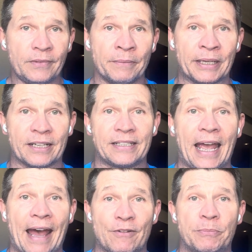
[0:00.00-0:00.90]
because they
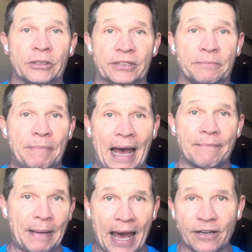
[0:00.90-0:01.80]
haven't built in
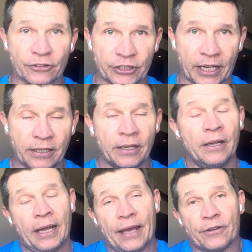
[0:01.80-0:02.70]
bad patterns yet,
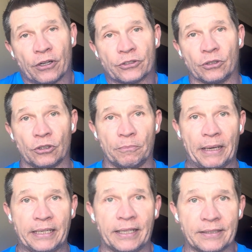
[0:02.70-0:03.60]
and they're also a little
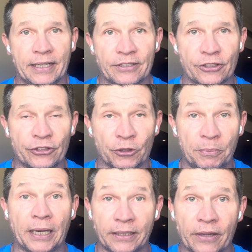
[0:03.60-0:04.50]
bendy as it is at 2,
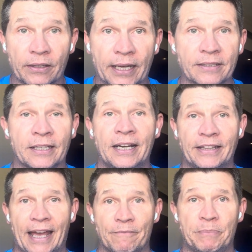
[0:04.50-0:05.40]
but nonetheless,
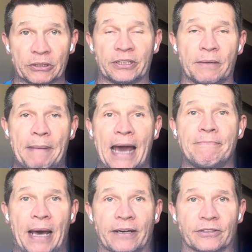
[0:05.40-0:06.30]
they haven't built in the bad
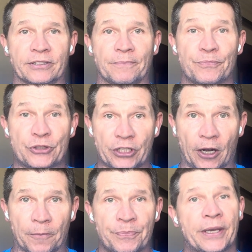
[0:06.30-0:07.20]
patterns.
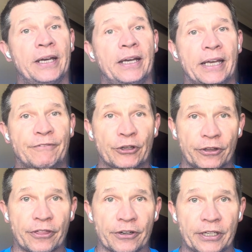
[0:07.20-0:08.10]
So if you're
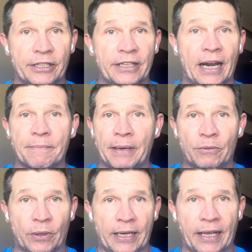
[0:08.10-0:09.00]
30 and you get out of bed
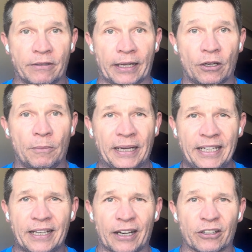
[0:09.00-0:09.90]
one day and you're like, oh, my
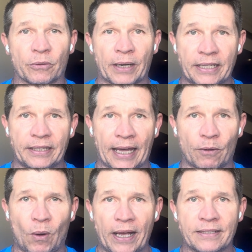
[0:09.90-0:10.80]
knee kind of hurt when I did that.
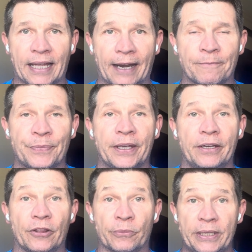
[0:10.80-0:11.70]
Why is that?
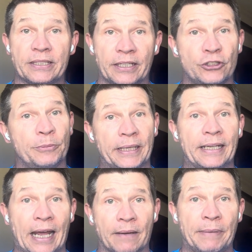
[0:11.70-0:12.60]
The reason is you've been
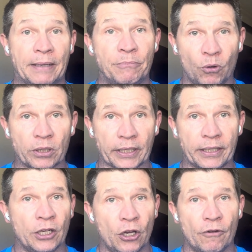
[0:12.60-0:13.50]
getting out of bed
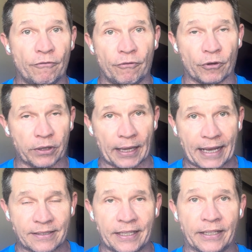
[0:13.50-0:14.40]
poorly for the
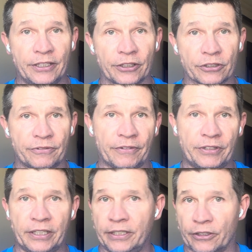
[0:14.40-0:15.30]
last 10 years,
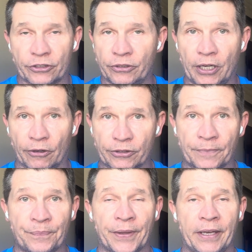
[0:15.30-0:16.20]
15 years, who knows?
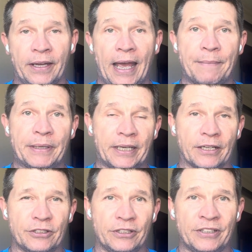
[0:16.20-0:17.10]
And
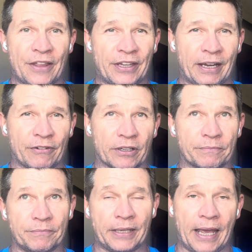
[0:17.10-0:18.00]
because nothing ever
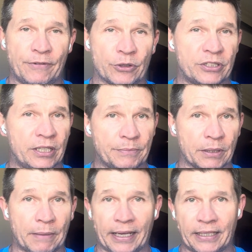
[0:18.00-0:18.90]
gave you a
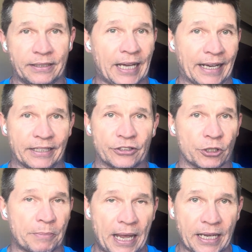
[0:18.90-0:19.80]
symptom, i.e. tightness or
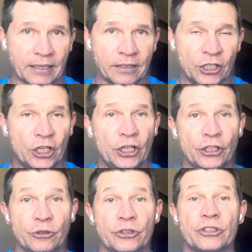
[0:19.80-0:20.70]
pain,
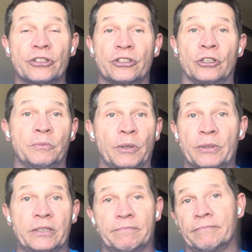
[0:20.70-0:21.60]
you just assumed it
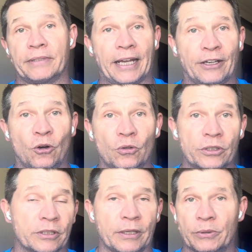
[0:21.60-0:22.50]
was getting
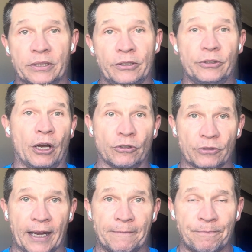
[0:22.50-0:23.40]
older, it was who knows,
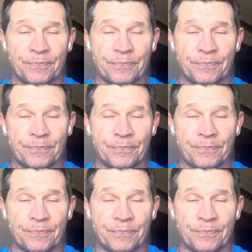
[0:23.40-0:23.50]
right?